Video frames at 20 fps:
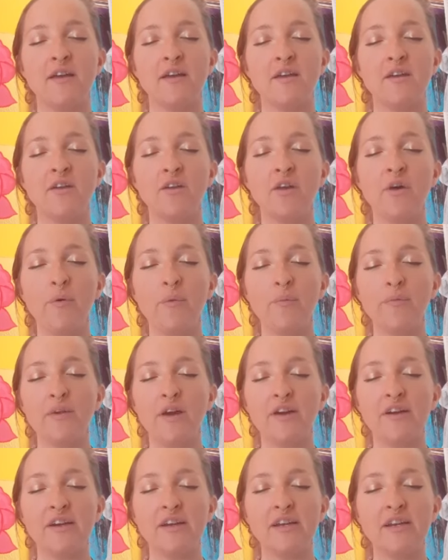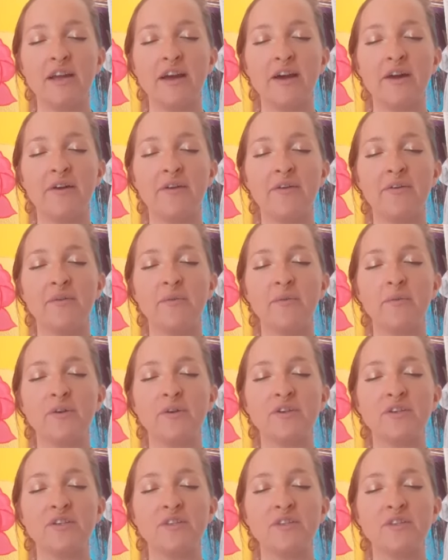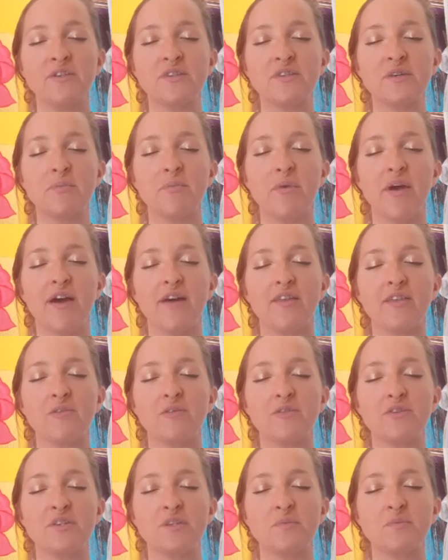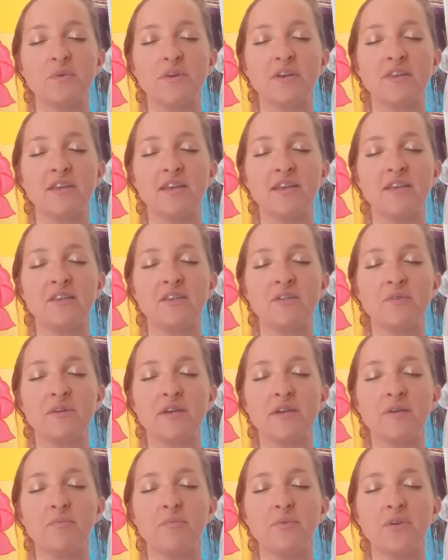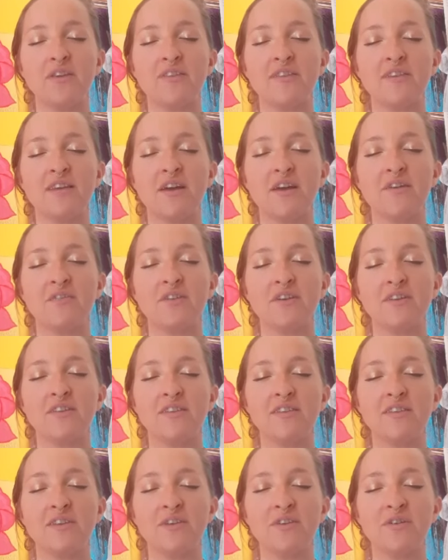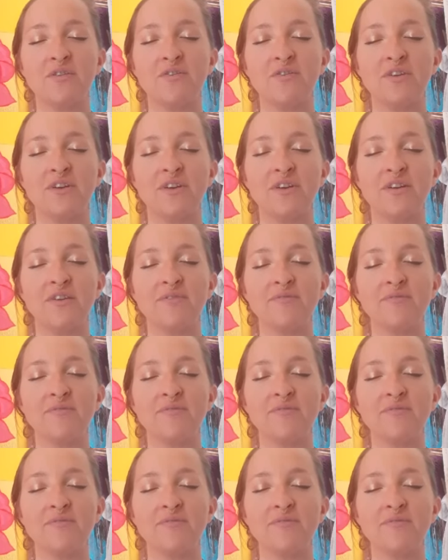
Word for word: Nope, not right now. We're just using breath. We're just breathing into it. Breathe into everything that you feel.